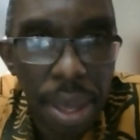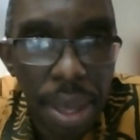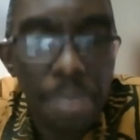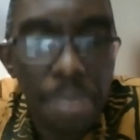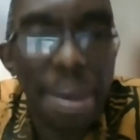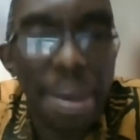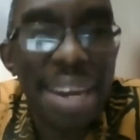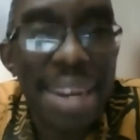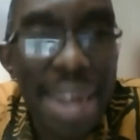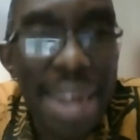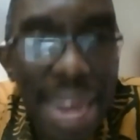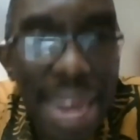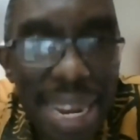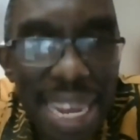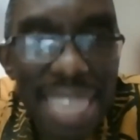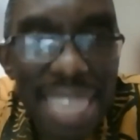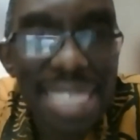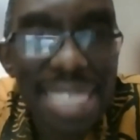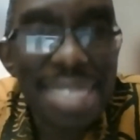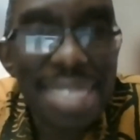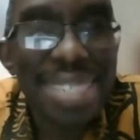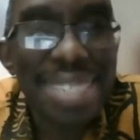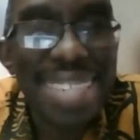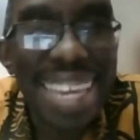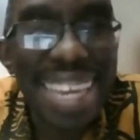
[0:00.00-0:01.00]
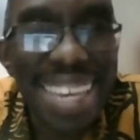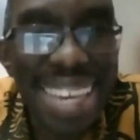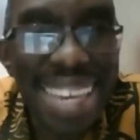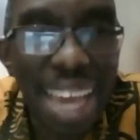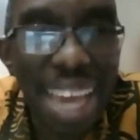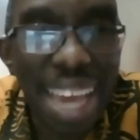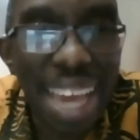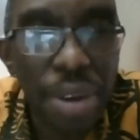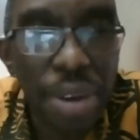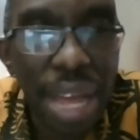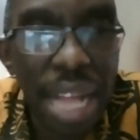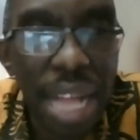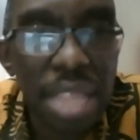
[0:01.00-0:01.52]
But let us take care
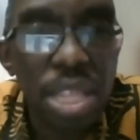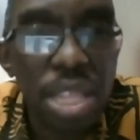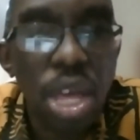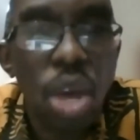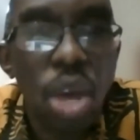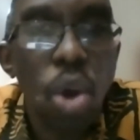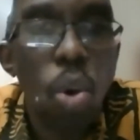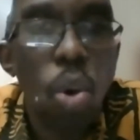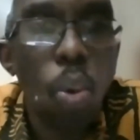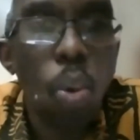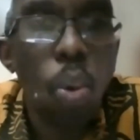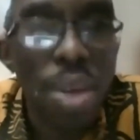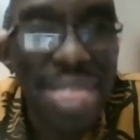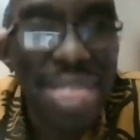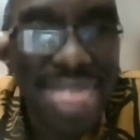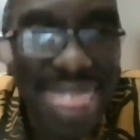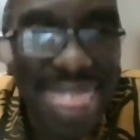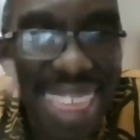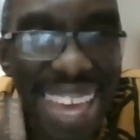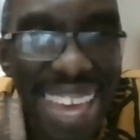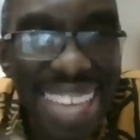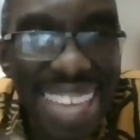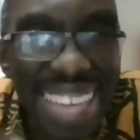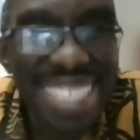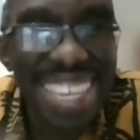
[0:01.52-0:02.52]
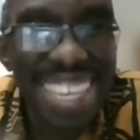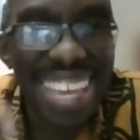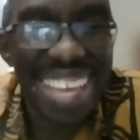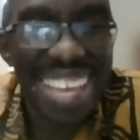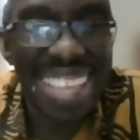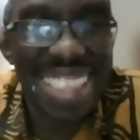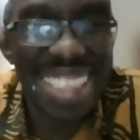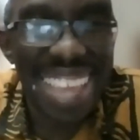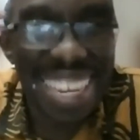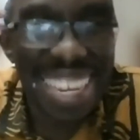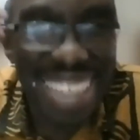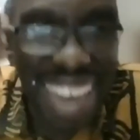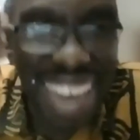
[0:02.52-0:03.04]
of our health with things
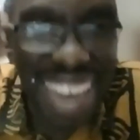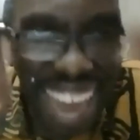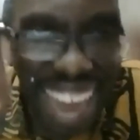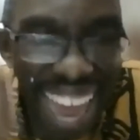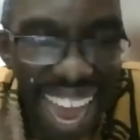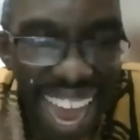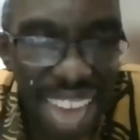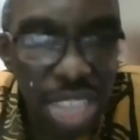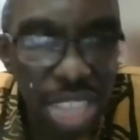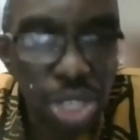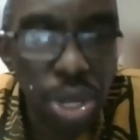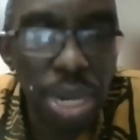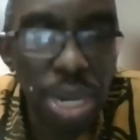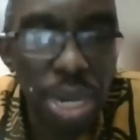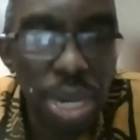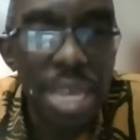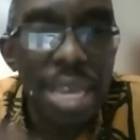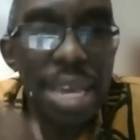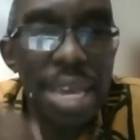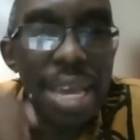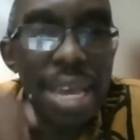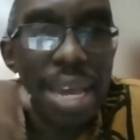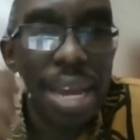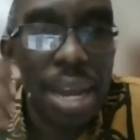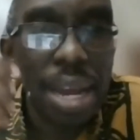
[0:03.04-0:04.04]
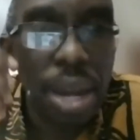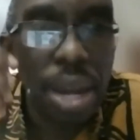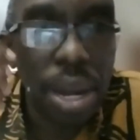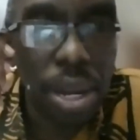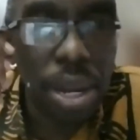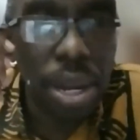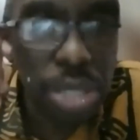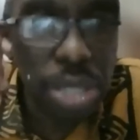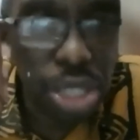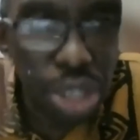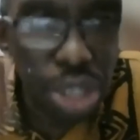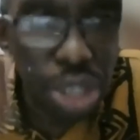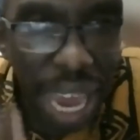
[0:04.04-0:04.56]
that are actually
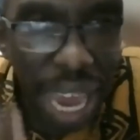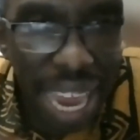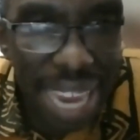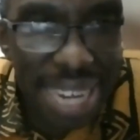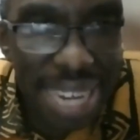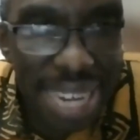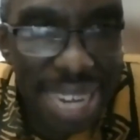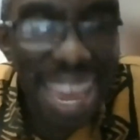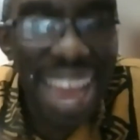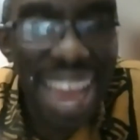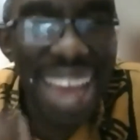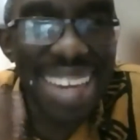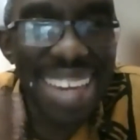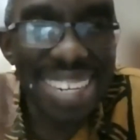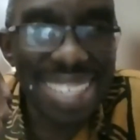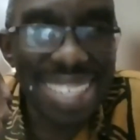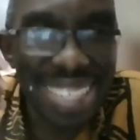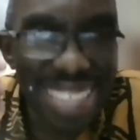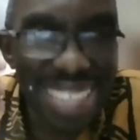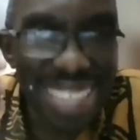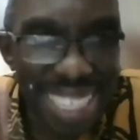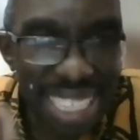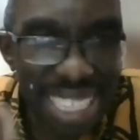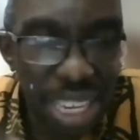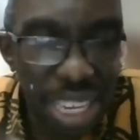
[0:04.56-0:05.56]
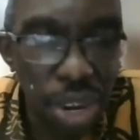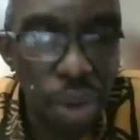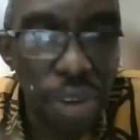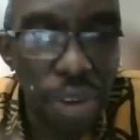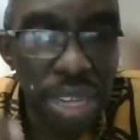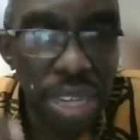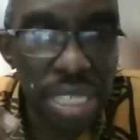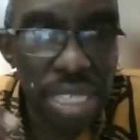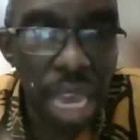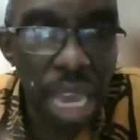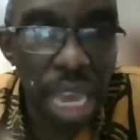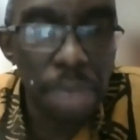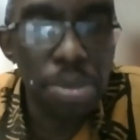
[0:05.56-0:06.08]
tried and tested over
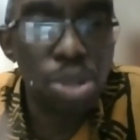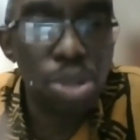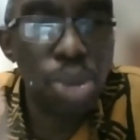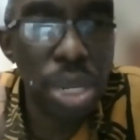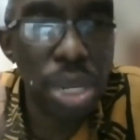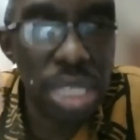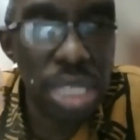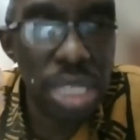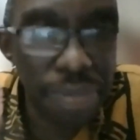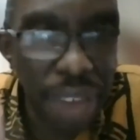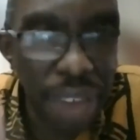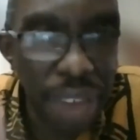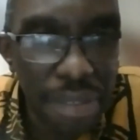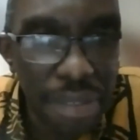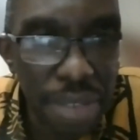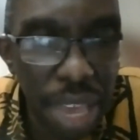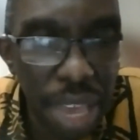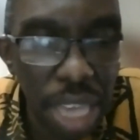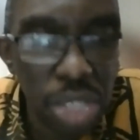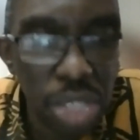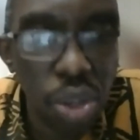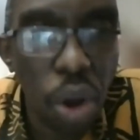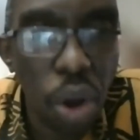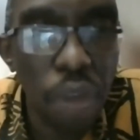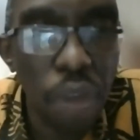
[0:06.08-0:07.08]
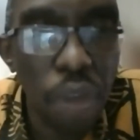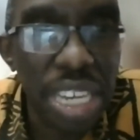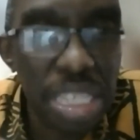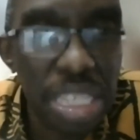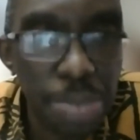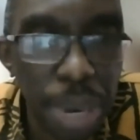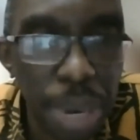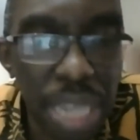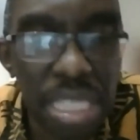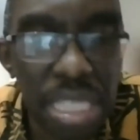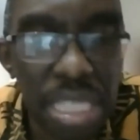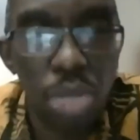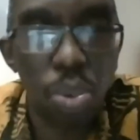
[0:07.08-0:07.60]
time. 25 years of
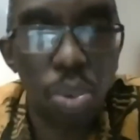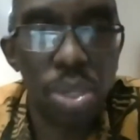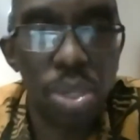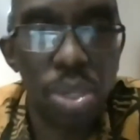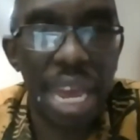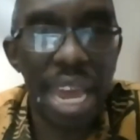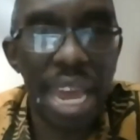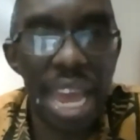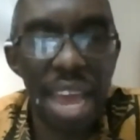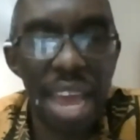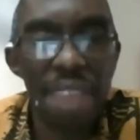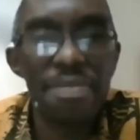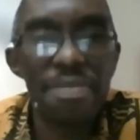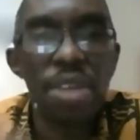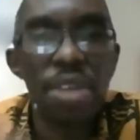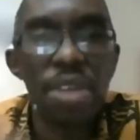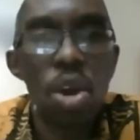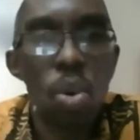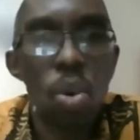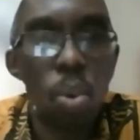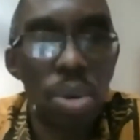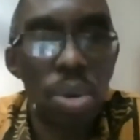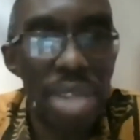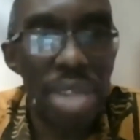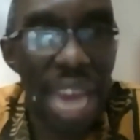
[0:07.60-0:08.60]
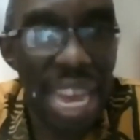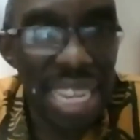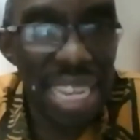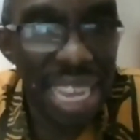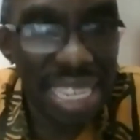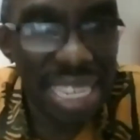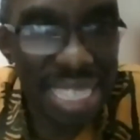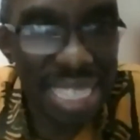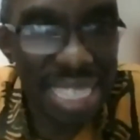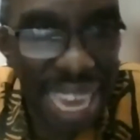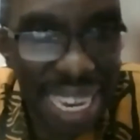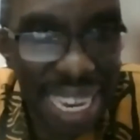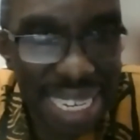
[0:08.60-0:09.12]
experience is what I have. What Anna
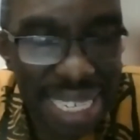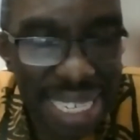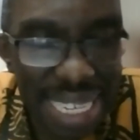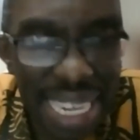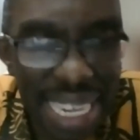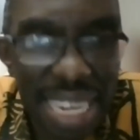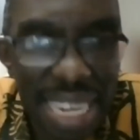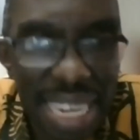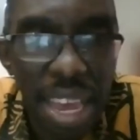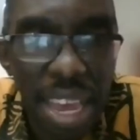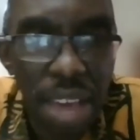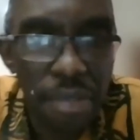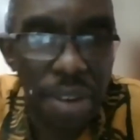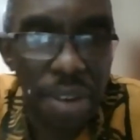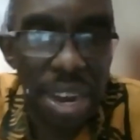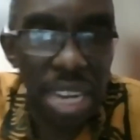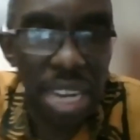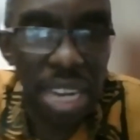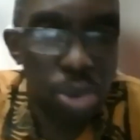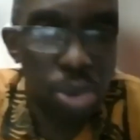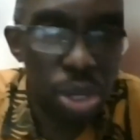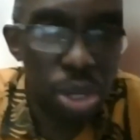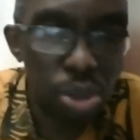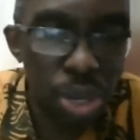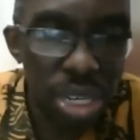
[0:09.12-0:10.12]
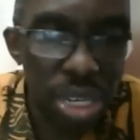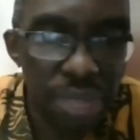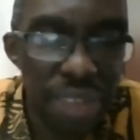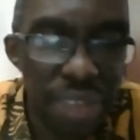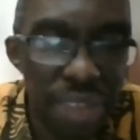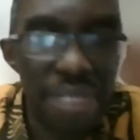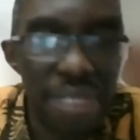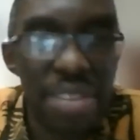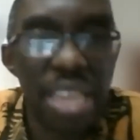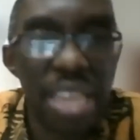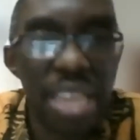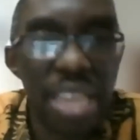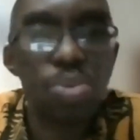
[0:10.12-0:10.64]
has 19, Fred has got
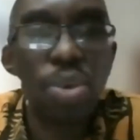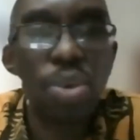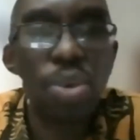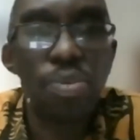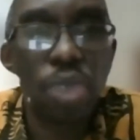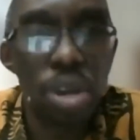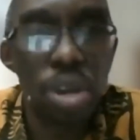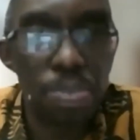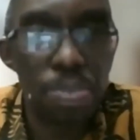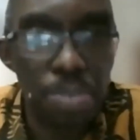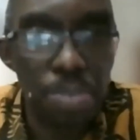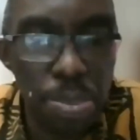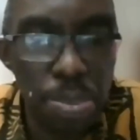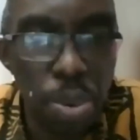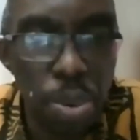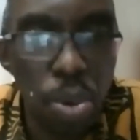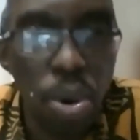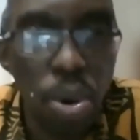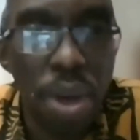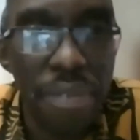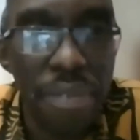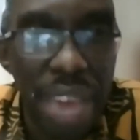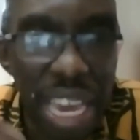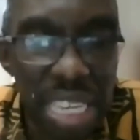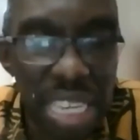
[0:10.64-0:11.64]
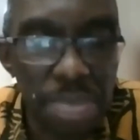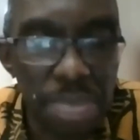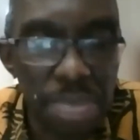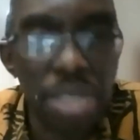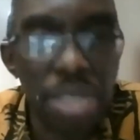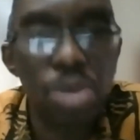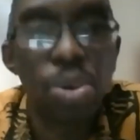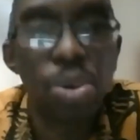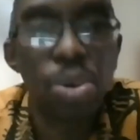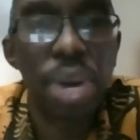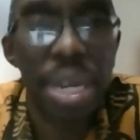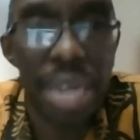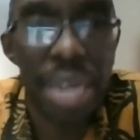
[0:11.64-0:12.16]
25 years. We've got people who are
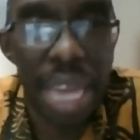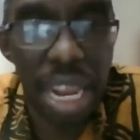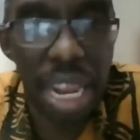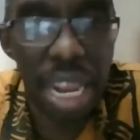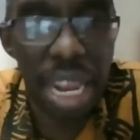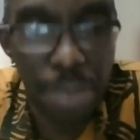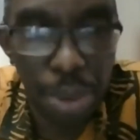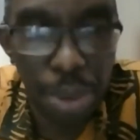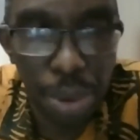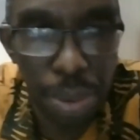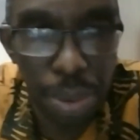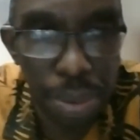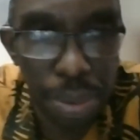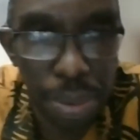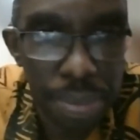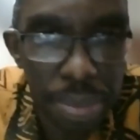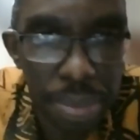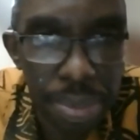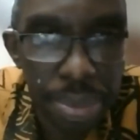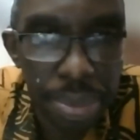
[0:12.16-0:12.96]
experts who can help you.